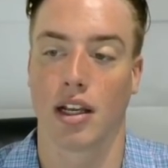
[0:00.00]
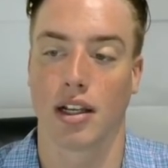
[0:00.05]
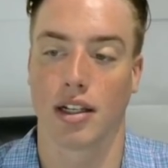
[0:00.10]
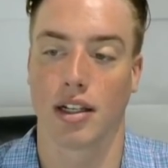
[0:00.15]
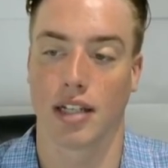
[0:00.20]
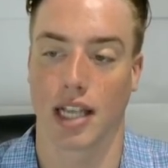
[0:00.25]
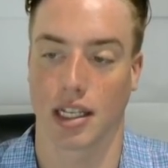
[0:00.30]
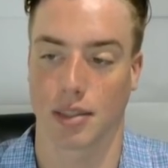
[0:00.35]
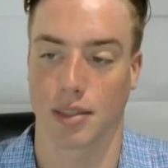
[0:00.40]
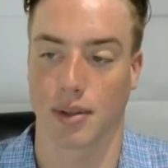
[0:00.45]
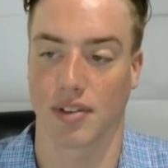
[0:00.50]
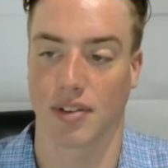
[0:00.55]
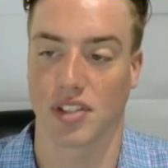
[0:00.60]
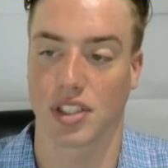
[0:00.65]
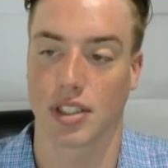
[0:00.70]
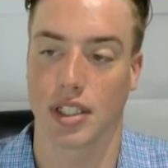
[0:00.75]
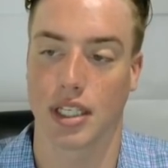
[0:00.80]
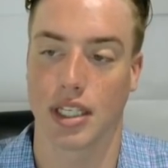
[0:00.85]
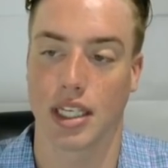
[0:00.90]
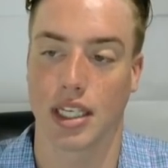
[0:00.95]
Next, you have
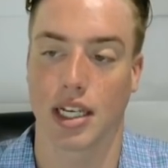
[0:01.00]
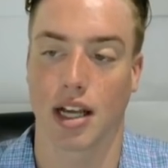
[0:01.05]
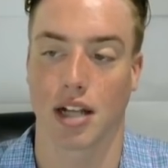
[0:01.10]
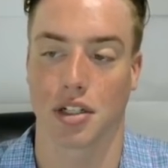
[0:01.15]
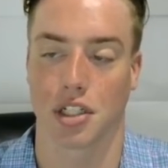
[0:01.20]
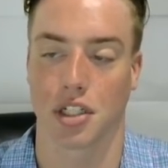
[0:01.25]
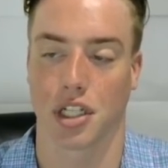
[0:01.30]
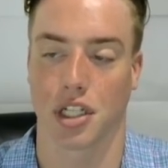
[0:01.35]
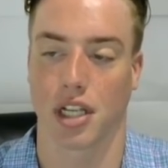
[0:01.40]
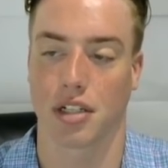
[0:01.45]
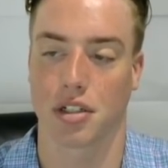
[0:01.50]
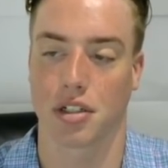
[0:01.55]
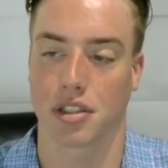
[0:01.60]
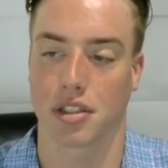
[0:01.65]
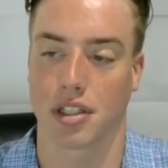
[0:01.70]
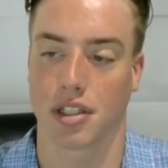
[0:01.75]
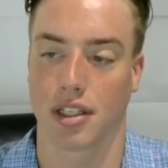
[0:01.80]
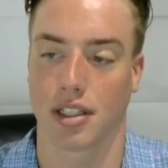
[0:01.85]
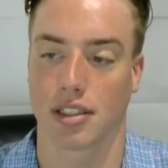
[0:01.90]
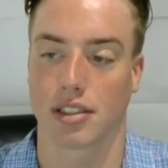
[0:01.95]
C,
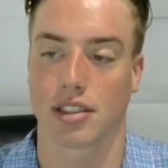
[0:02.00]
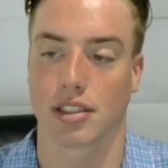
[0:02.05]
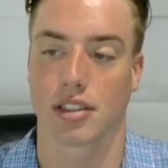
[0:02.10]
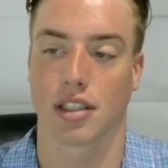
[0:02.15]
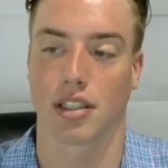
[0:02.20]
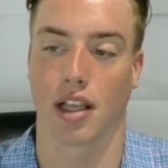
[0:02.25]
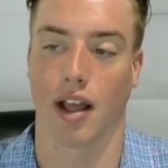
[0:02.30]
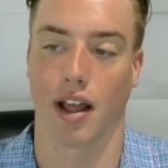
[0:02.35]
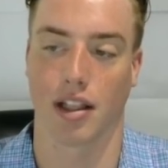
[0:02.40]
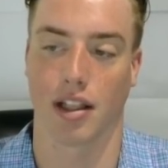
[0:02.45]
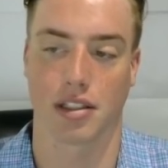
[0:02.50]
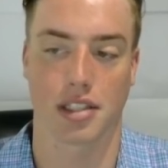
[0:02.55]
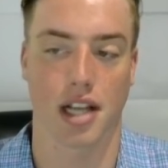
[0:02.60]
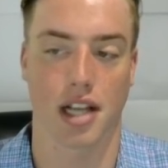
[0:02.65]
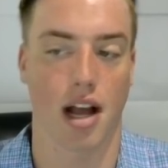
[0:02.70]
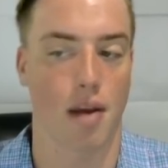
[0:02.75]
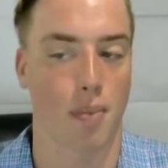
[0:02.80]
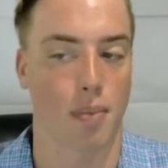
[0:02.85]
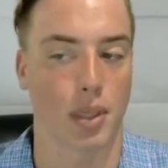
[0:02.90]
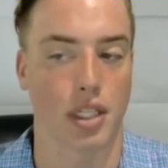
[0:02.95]
conscientiousness. It's
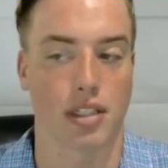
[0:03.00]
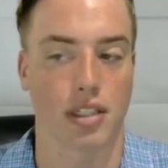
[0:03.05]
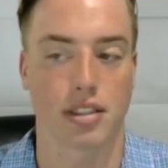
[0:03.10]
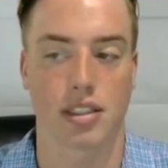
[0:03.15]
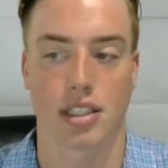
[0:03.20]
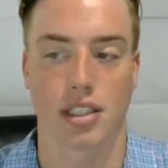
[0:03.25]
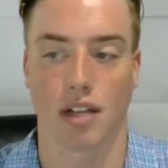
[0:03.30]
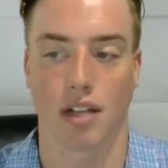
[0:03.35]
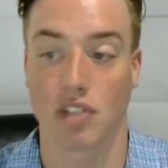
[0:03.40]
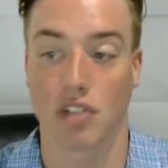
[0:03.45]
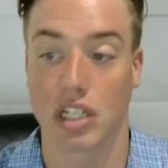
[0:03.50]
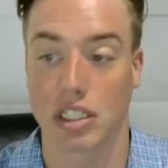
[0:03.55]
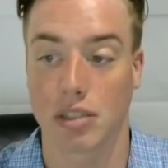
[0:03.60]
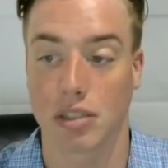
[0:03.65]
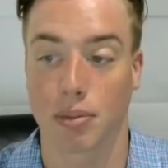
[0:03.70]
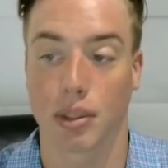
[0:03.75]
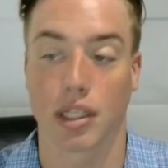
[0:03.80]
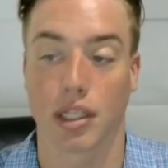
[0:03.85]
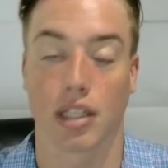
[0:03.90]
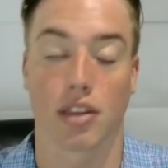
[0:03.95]
competence,
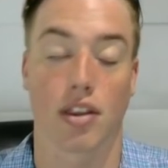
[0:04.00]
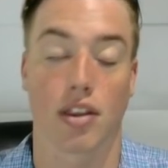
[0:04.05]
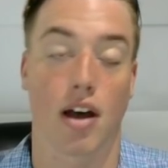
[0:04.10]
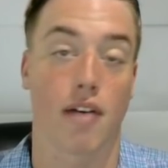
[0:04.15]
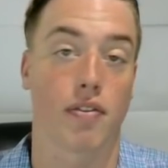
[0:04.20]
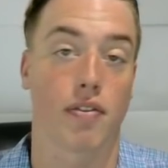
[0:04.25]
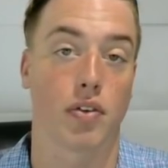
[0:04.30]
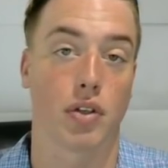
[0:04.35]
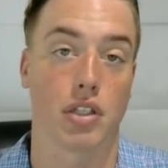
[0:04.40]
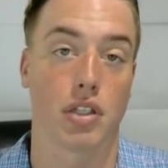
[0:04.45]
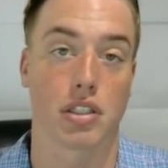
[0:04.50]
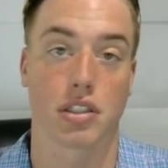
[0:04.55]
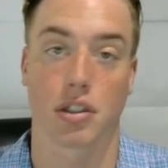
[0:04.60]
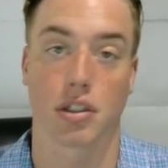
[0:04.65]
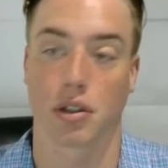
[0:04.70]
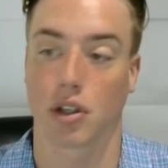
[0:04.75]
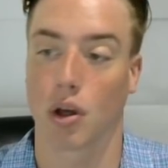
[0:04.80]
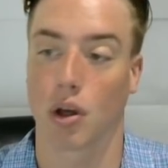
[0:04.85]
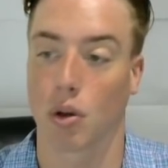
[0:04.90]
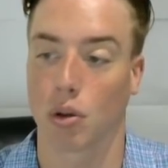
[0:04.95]
self-discipline, thoughtfulness. You're
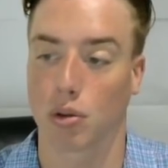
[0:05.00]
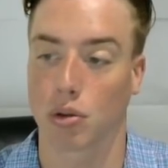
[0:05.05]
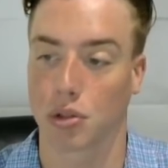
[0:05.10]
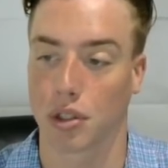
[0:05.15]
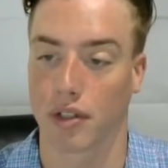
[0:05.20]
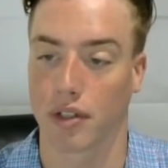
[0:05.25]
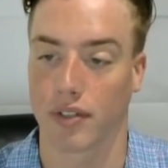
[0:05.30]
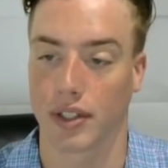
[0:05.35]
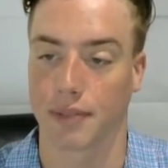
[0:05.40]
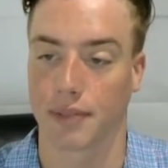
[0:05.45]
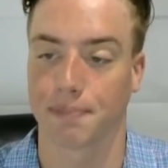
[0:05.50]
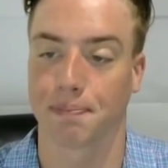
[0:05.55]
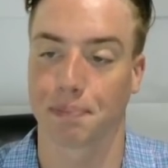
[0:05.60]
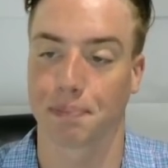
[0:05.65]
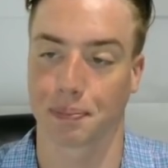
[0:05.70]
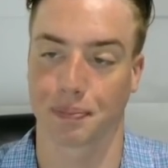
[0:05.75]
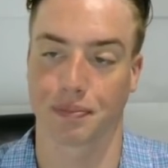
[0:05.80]
goal-driven.